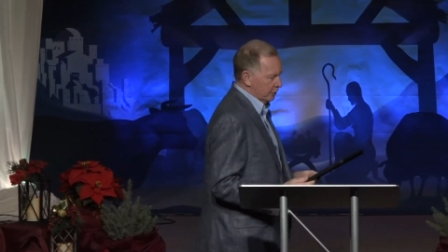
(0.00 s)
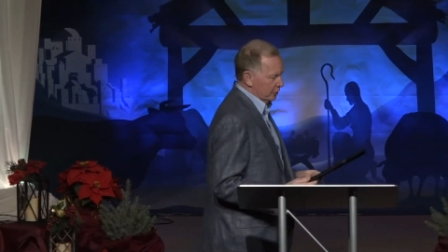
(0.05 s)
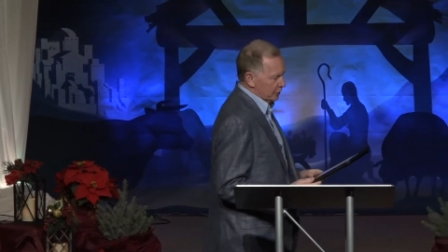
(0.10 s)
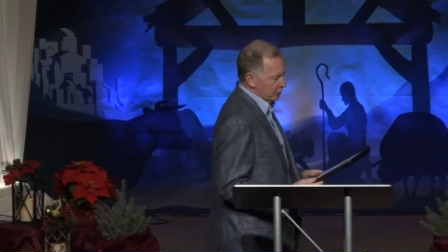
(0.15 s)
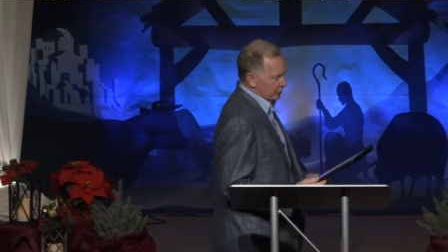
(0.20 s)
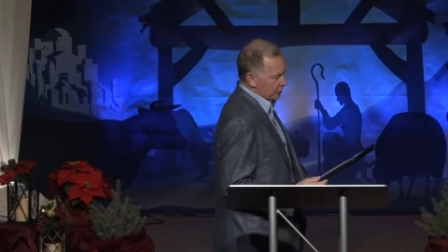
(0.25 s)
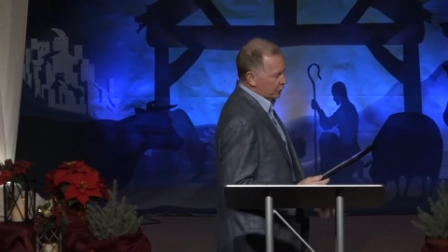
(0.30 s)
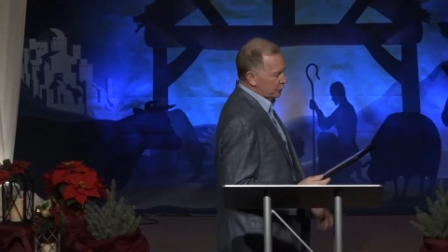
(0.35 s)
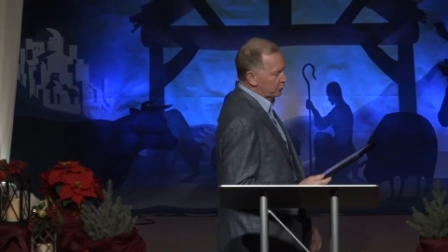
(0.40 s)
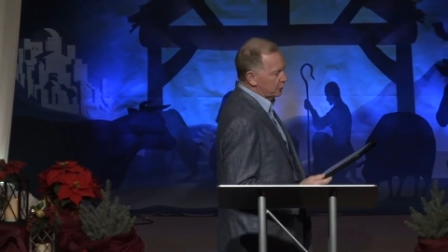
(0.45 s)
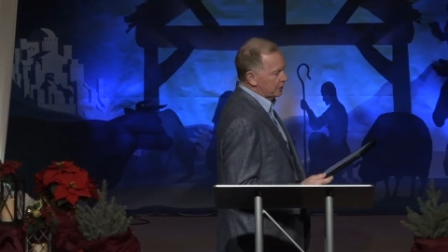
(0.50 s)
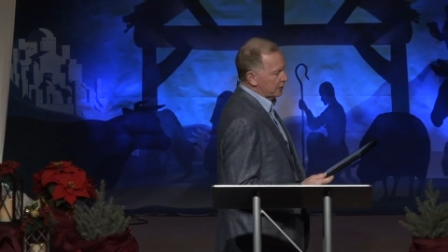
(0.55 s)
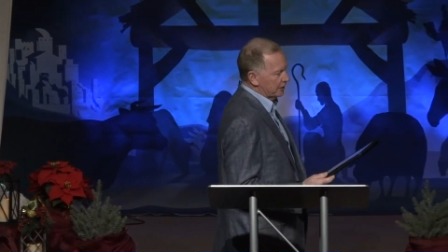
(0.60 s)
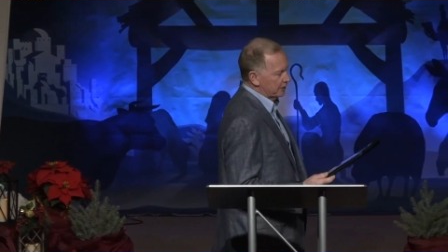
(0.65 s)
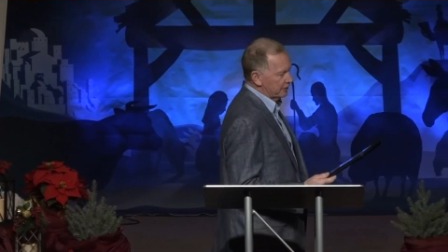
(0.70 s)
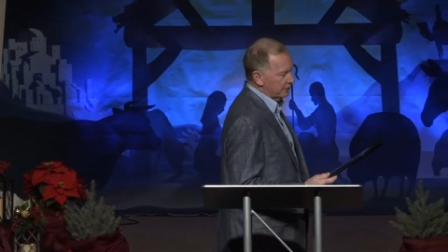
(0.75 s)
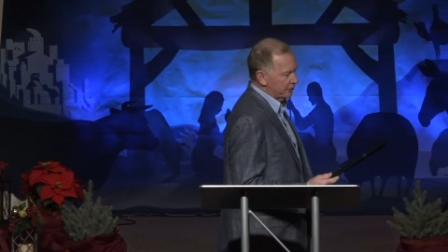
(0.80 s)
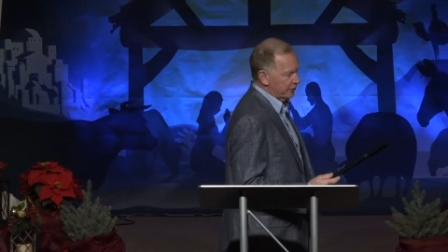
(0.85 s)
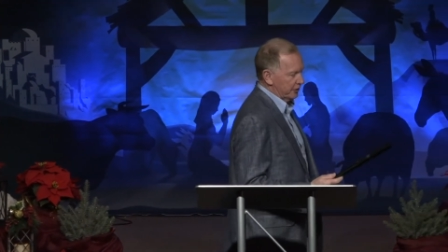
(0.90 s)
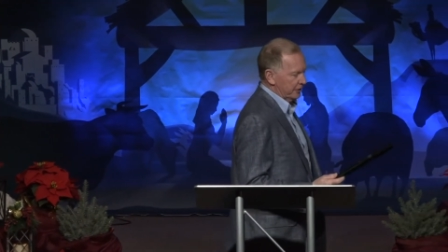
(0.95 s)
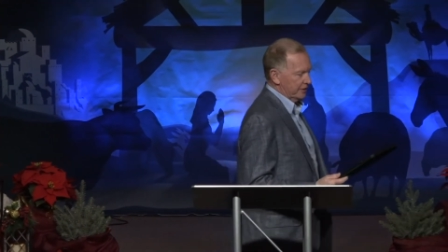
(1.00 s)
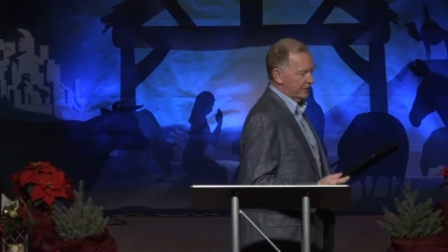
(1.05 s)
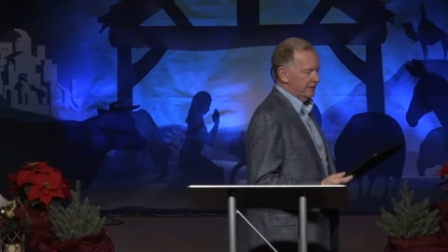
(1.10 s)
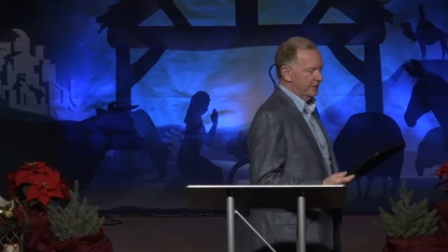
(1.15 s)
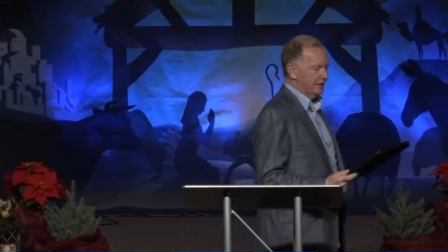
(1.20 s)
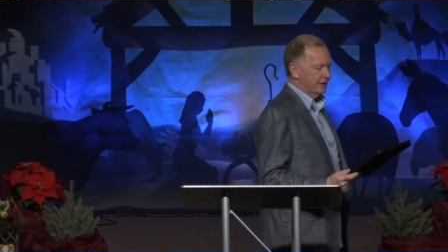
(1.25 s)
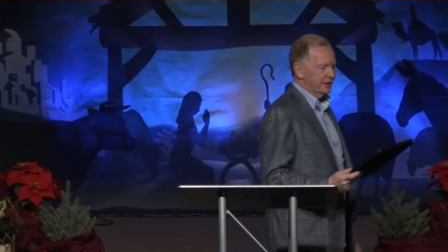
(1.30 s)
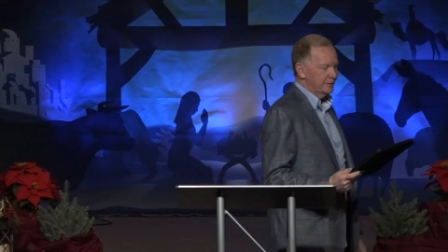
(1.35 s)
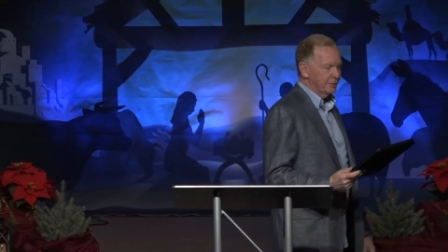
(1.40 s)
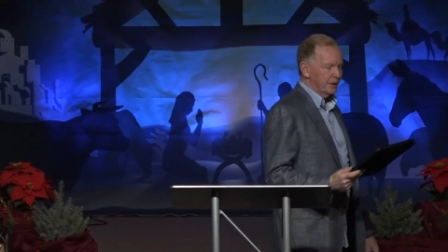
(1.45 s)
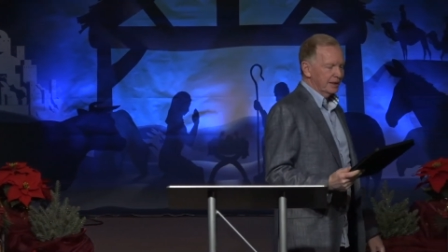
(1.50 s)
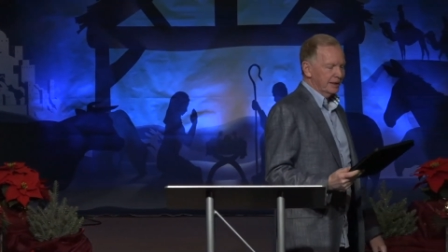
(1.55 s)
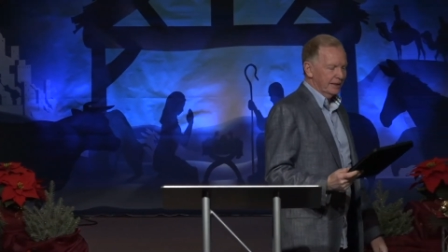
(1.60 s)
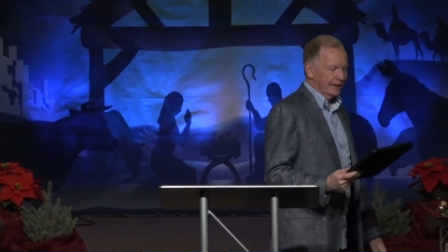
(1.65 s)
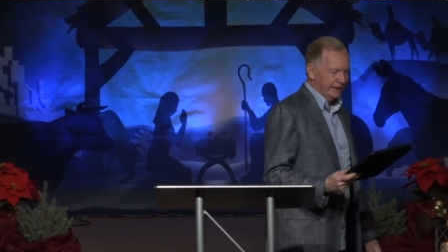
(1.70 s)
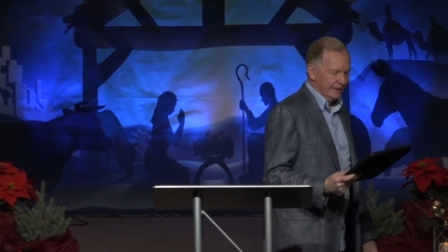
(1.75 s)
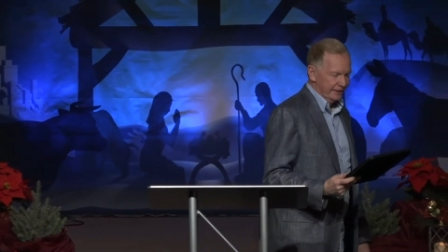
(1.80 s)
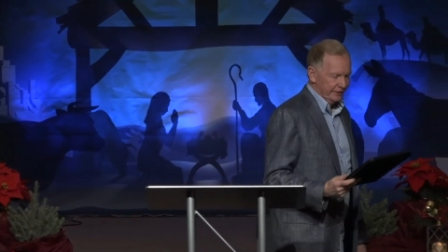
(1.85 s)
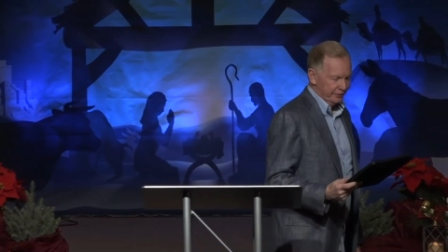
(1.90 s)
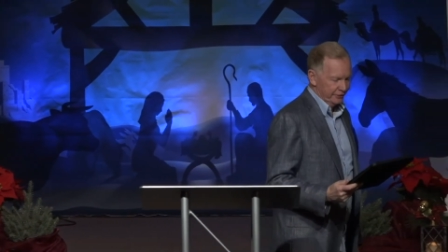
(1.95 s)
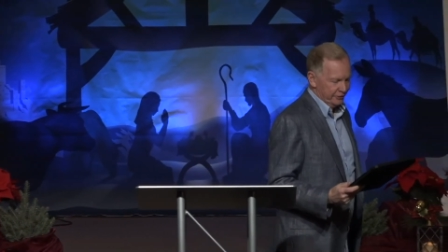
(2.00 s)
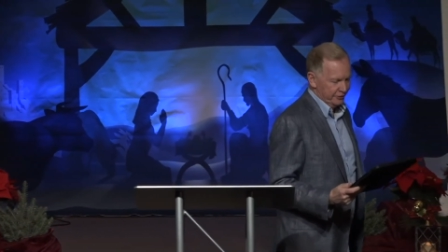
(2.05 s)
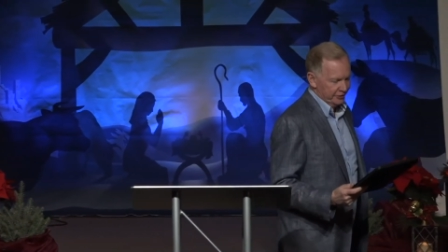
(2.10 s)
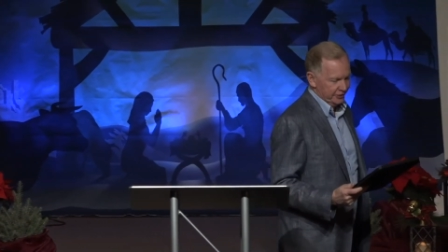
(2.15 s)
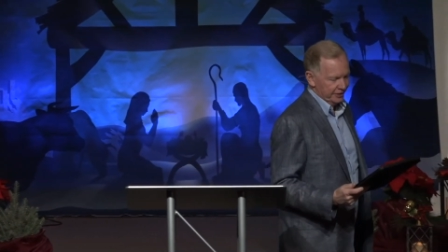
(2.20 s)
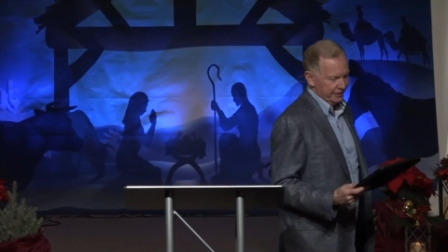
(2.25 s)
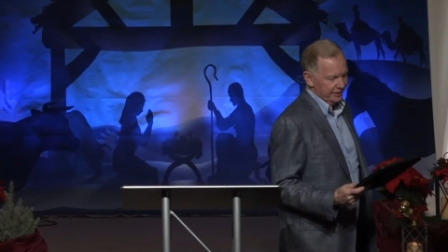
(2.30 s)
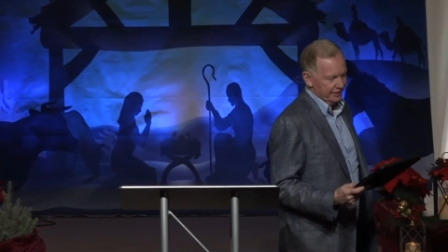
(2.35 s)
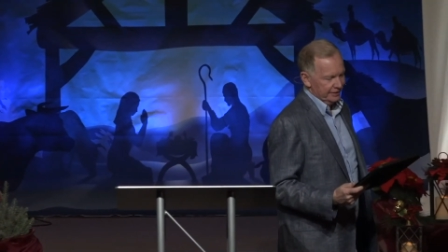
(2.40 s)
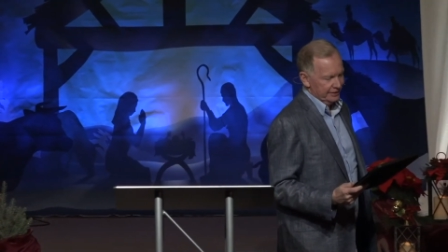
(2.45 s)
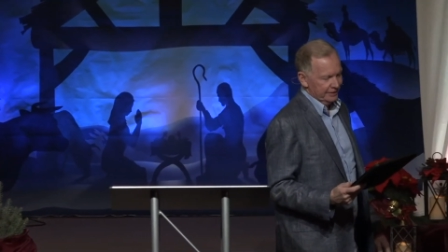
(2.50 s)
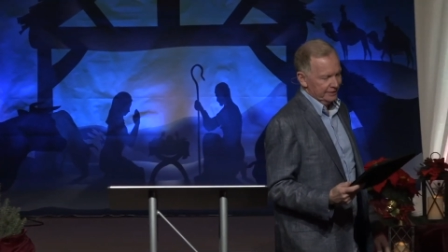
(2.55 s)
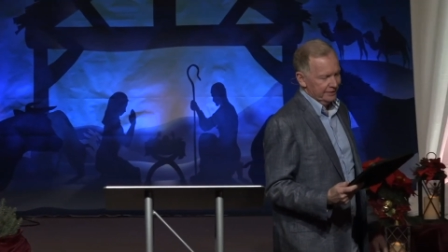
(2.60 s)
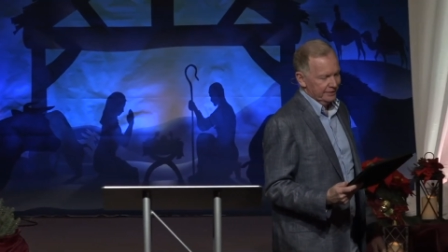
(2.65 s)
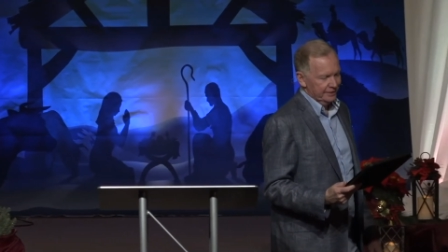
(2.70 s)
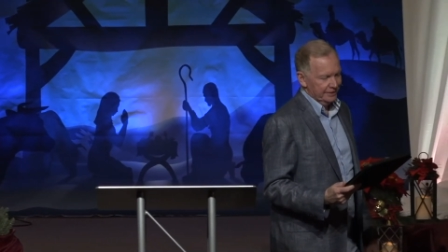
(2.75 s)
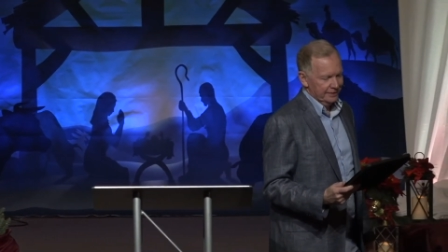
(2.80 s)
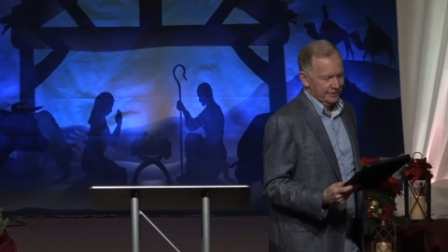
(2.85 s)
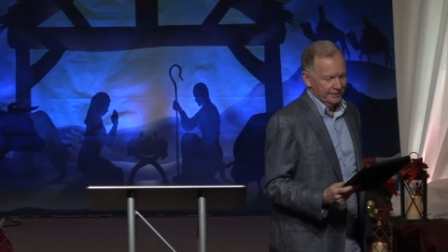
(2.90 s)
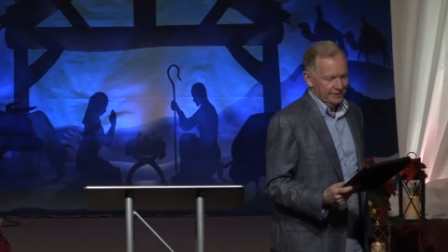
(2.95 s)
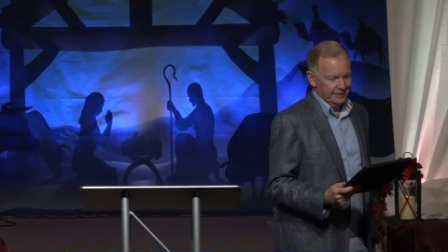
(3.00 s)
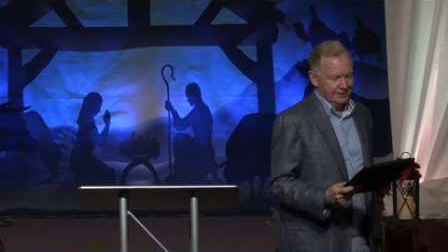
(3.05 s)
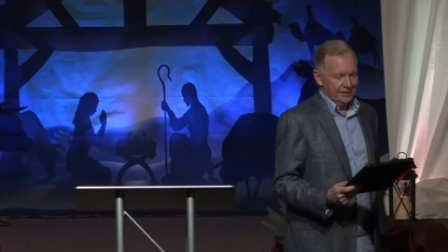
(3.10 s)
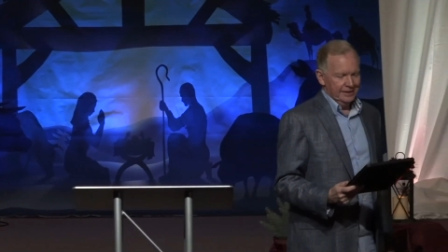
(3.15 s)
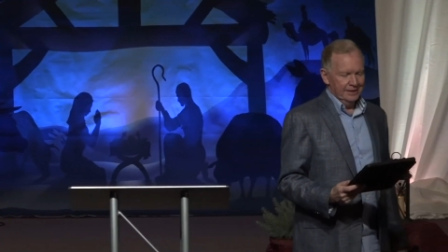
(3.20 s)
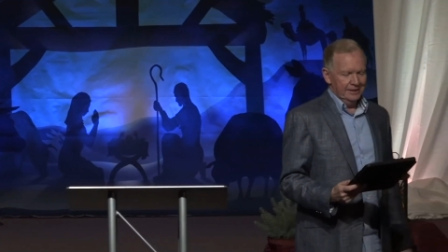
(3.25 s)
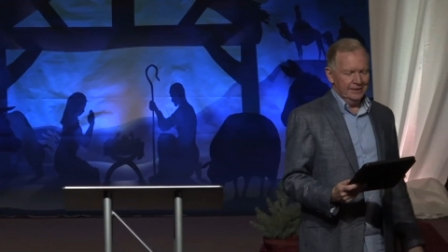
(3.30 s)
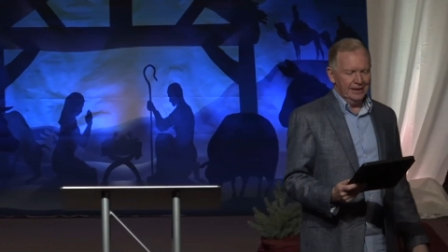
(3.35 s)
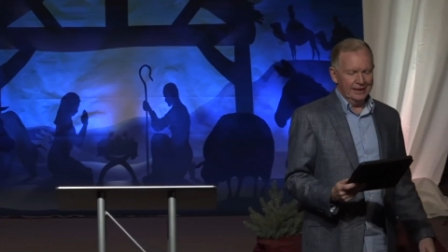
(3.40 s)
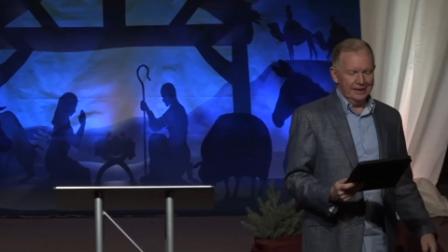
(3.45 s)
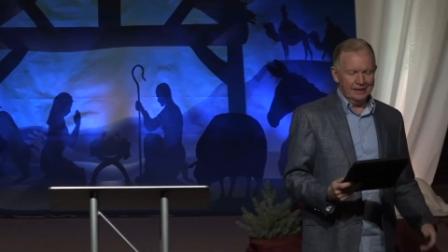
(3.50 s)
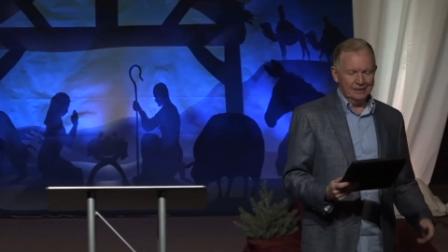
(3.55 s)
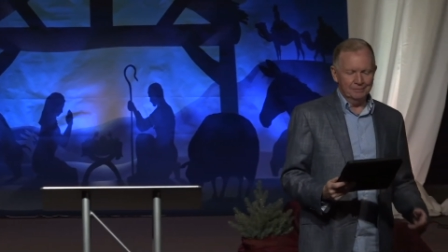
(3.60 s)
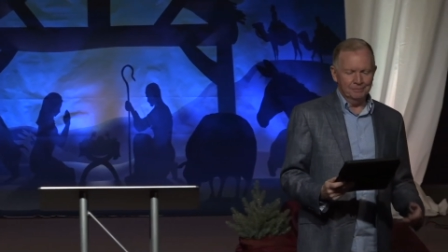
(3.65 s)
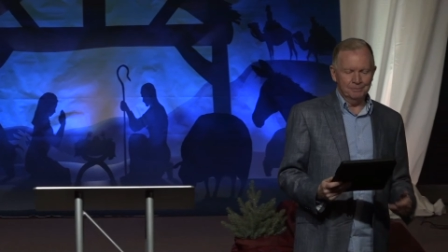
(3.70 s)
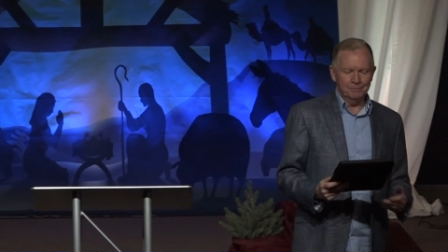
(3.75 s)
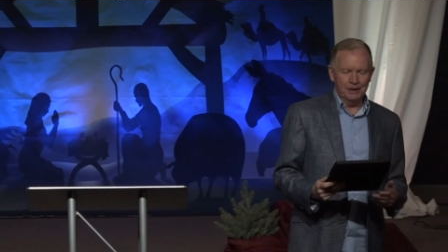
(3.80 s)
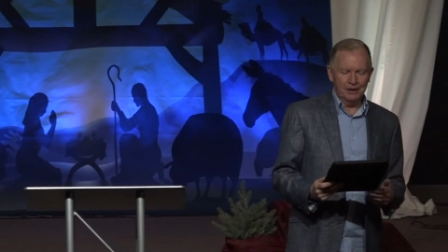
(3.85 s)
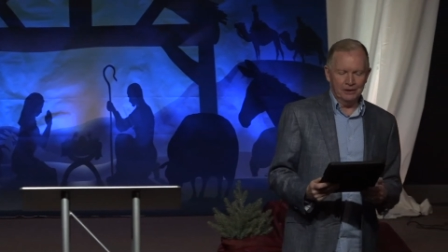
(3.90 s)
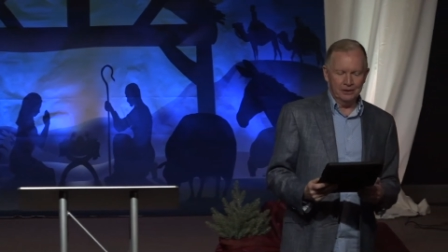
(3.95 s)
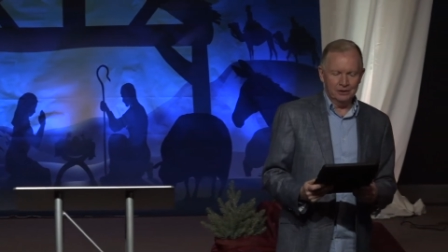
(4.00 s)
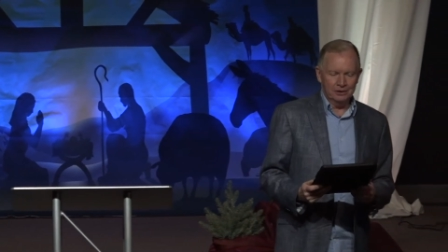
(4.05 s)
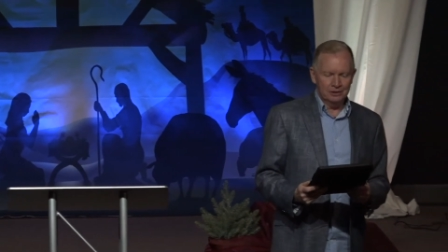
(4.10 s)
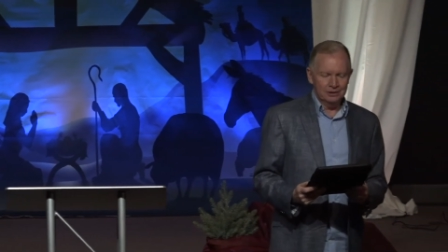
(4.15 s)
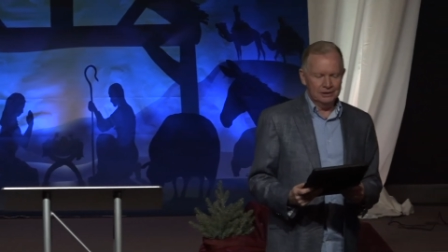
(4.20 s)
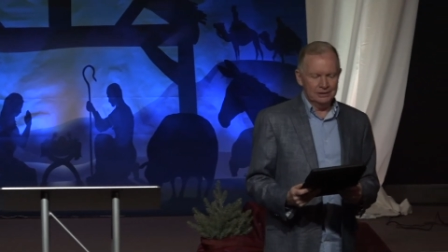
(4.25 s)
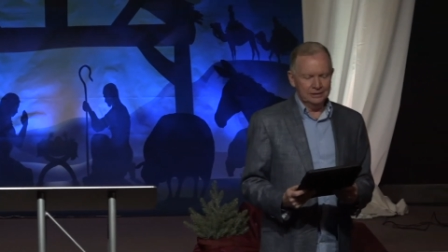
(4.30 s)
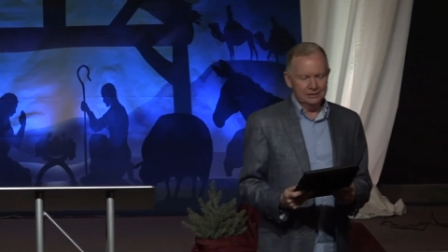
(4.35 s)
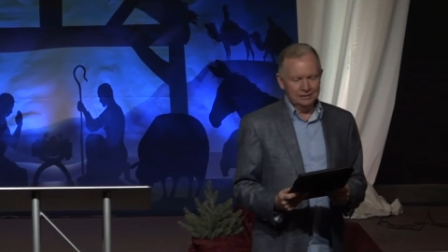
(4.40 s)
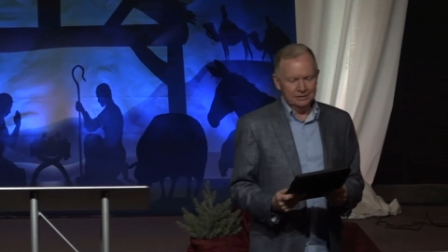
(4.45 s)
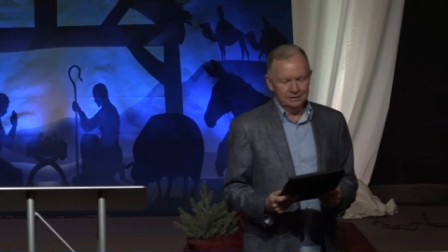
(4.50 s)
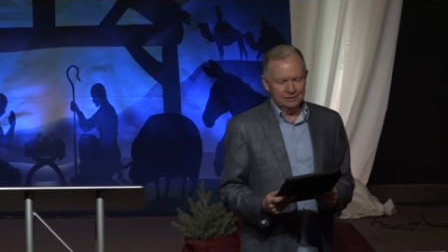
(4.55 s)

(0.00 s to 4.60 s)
You give them a gift they can barely,